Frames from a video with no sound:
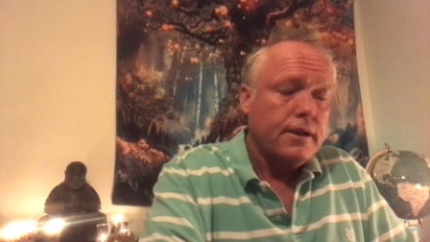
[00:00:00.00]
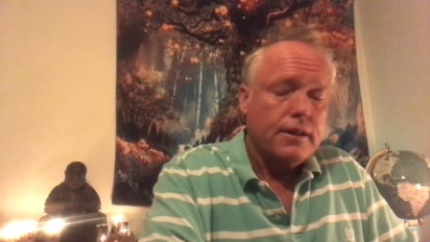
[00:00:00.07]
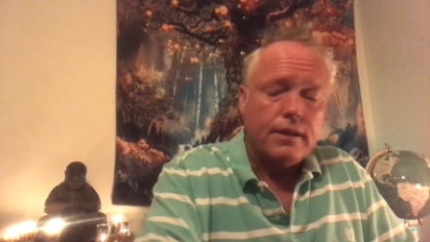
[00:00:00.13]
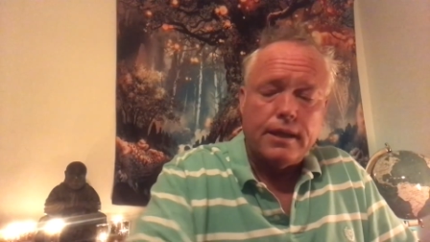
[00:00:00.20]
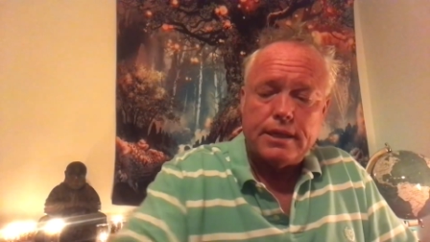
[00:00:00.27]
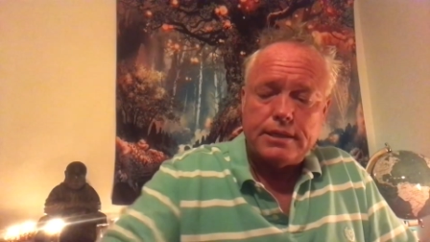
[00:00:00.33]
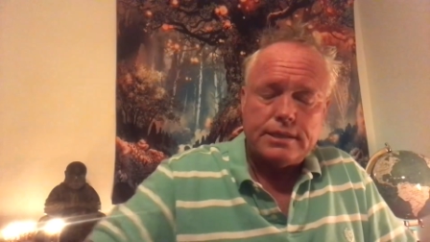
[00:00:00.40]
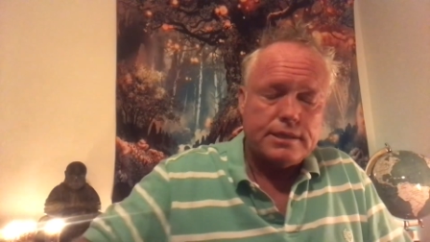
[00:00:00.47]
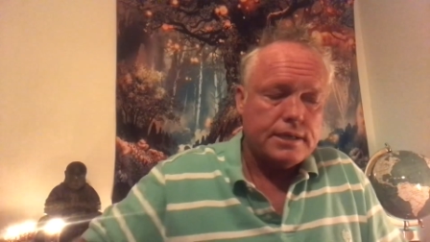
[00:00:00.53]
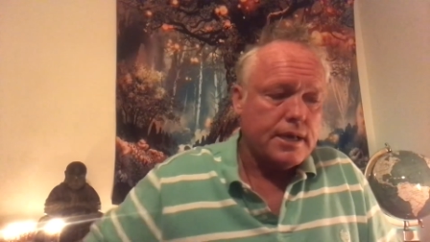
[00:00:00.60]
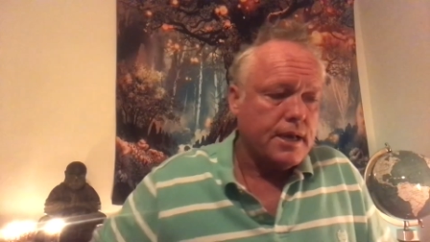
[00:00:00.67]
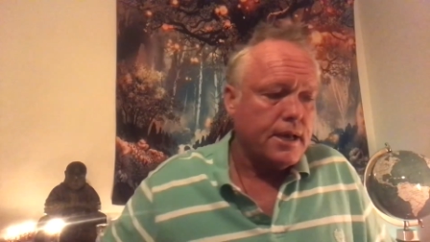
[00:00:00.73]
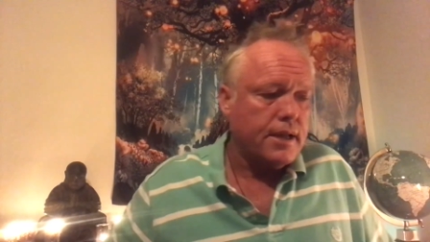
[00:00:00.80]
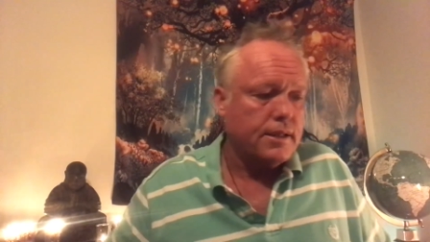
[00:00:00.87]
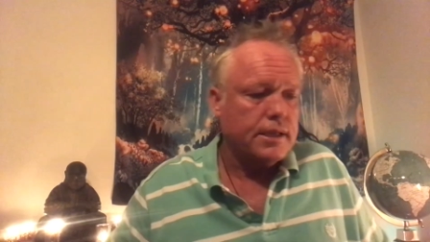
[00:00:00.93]
Let's,
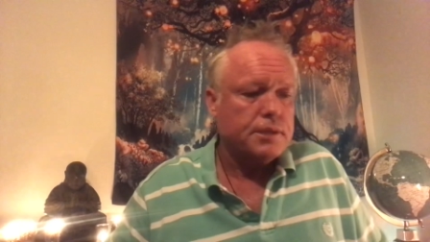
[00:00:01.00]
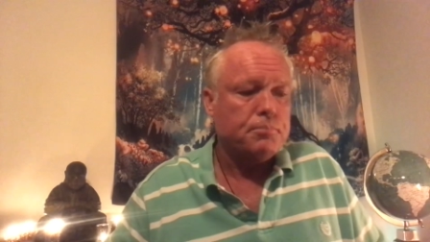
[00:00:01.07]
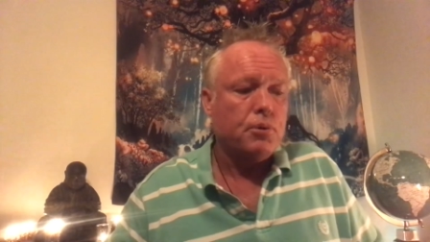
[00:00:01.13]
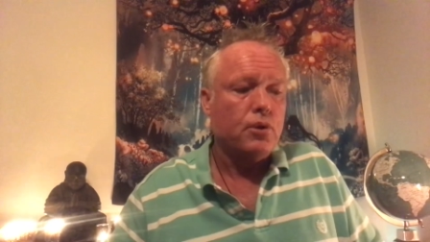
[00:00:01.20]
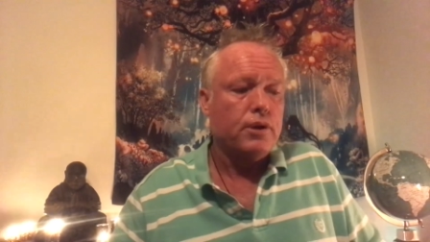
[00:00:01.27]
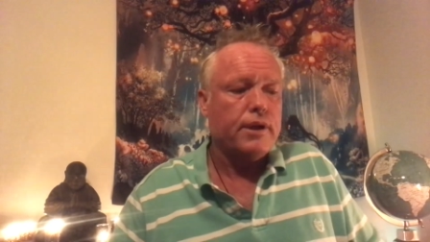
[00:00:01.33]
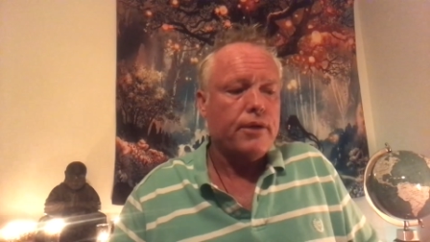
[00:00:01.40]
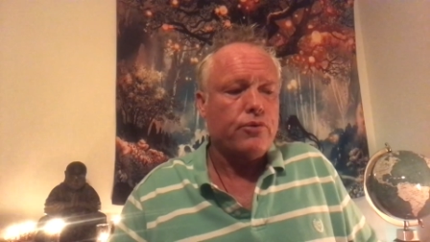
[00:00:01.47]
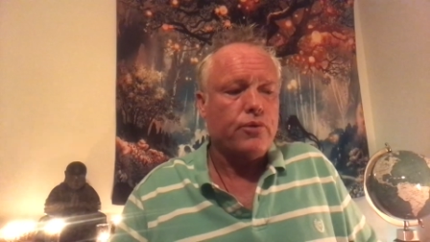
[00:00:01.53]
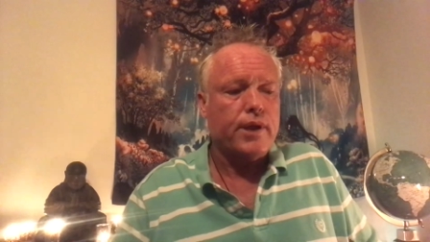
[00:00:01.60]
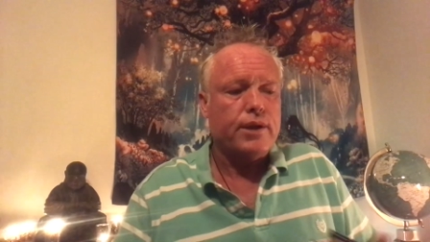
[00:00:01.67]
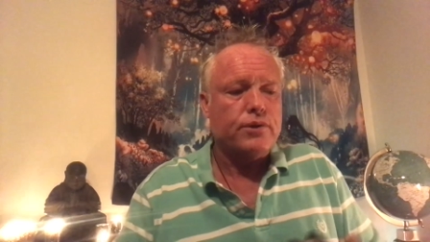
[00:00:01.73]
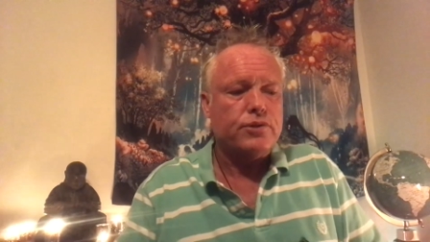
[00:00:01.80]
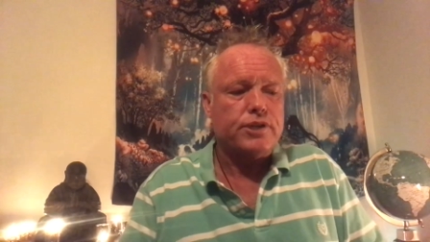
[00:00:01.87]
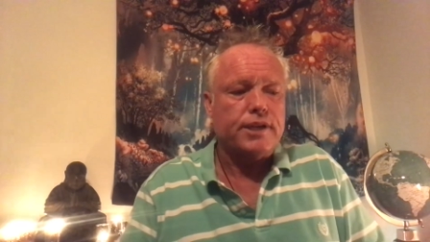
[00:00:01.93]
uh, let's pull another
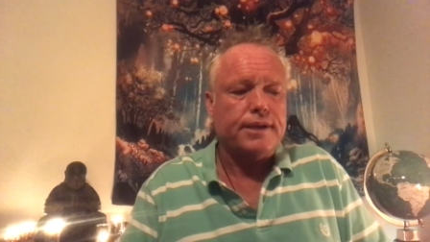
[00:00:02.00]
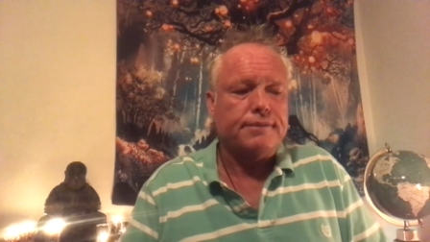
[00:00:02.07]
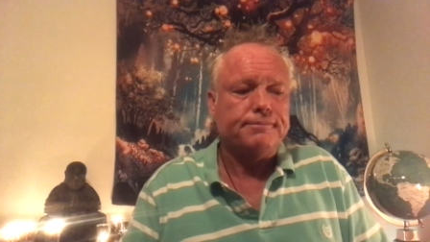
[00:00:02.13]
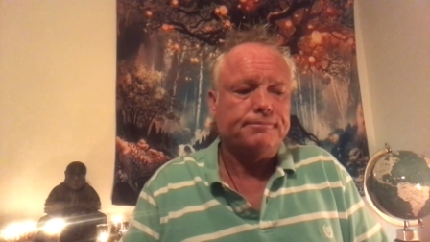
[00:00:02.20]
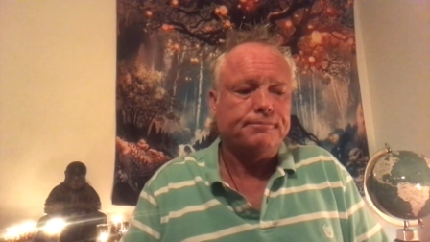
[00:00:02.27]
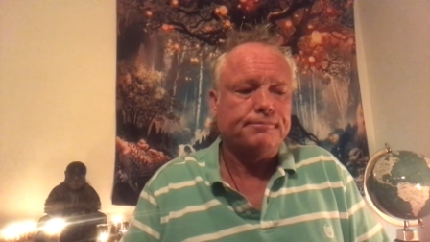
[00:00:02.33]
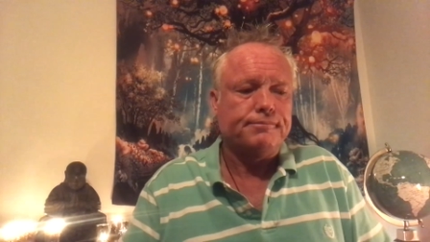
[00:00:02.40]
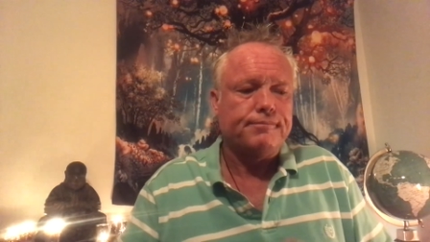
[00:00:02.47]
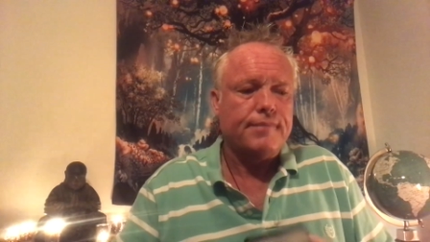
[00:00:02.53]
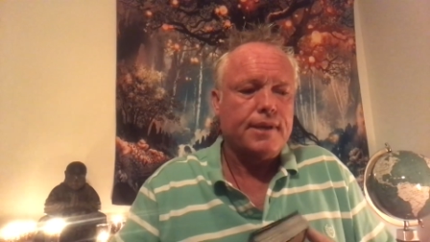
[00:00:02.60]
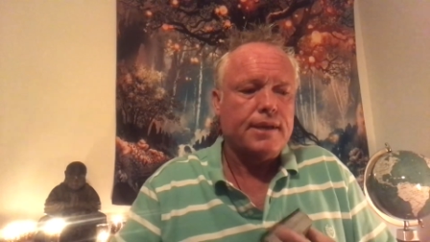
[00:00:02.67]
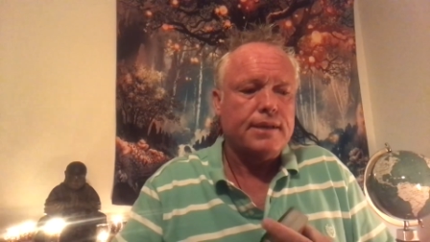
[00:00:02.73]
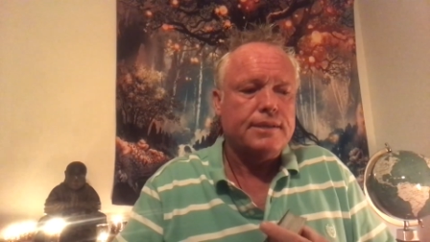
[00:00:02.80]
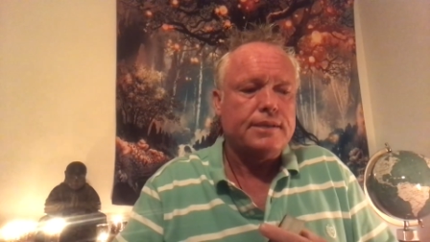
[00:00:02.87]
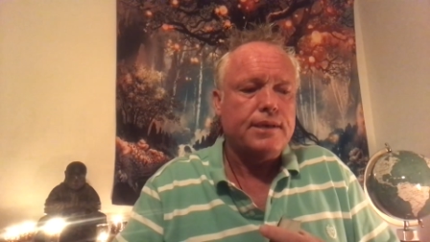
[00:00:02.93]
energy
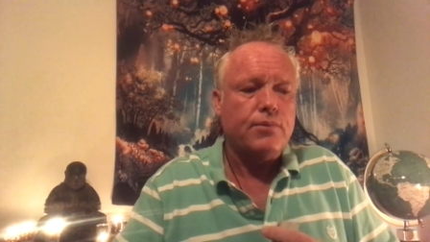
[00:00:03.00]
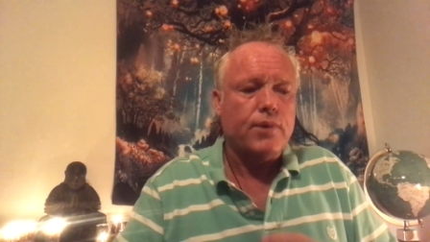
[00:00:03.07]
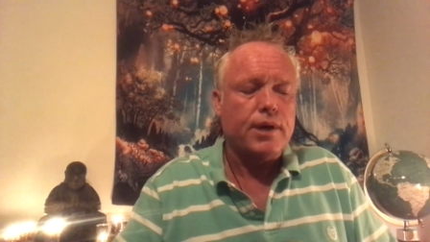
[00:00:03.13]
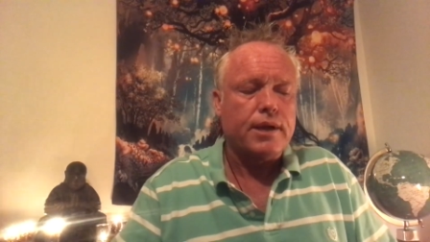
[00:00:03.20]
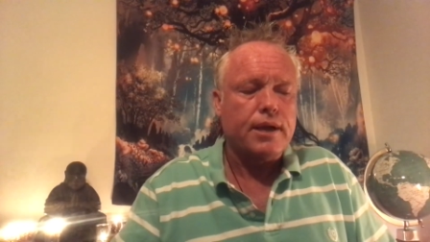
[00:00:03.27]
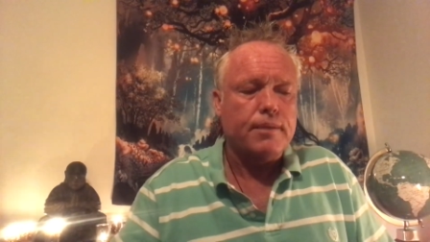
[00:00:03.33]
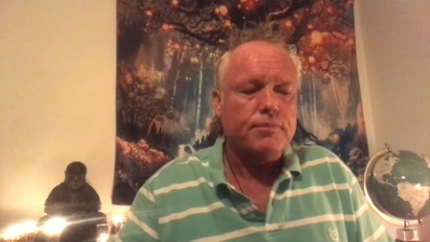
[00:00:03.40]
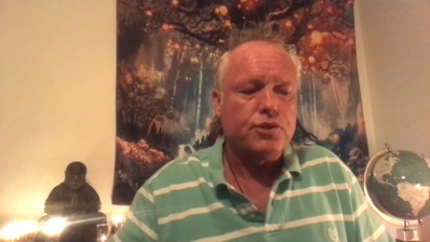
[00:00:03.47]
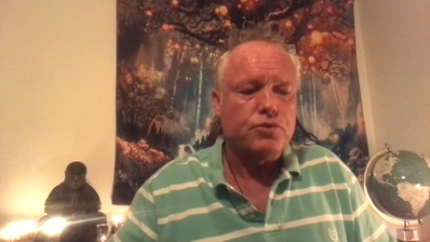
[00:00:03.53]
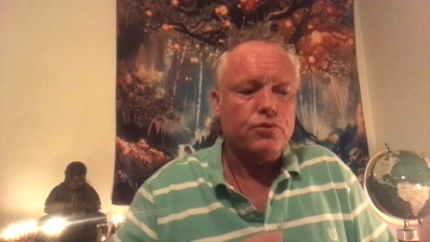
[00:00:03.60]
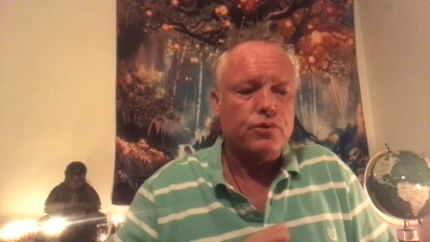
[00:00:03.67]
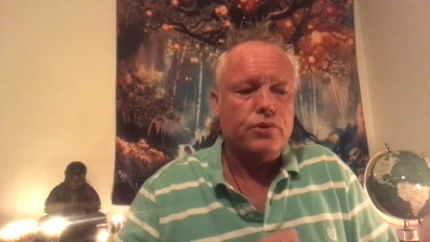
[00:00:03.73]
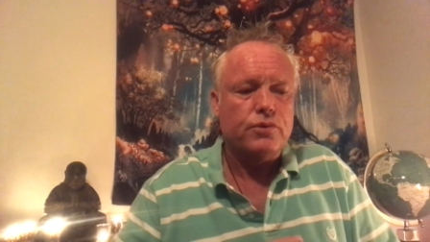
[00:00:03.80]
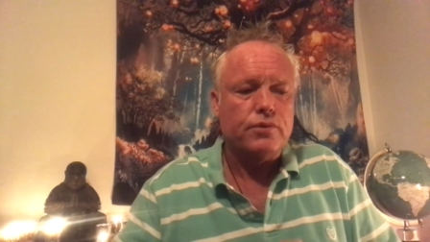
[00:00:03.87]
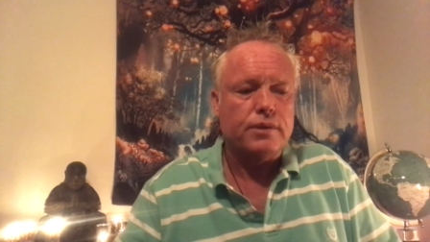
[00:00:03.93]
see what comes
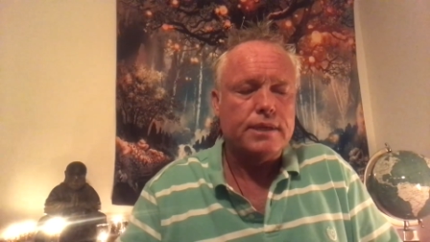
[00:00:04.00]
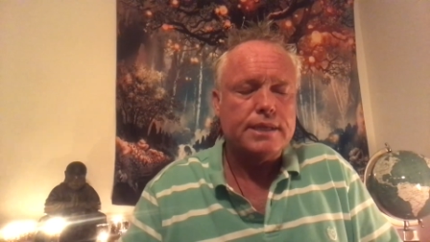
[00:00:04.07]
through.